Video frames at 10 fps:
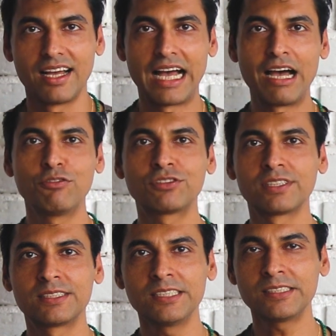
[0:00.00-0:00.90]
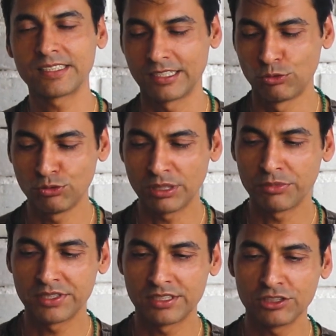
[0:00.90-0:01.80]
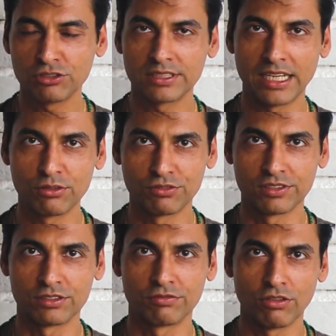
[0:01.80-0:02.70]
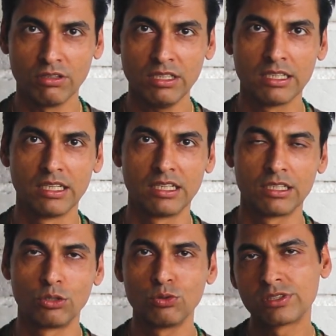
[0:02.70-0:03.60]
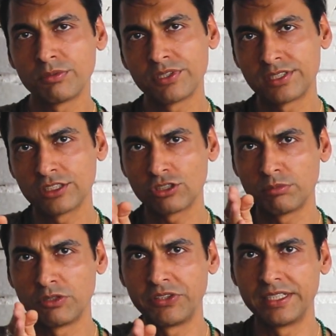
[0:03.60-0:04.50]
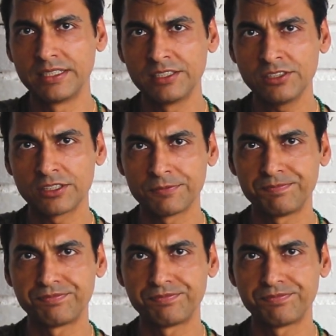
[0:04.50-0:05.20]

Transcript: I would suggest do some research on tattoos first of all. Do some research on meridians.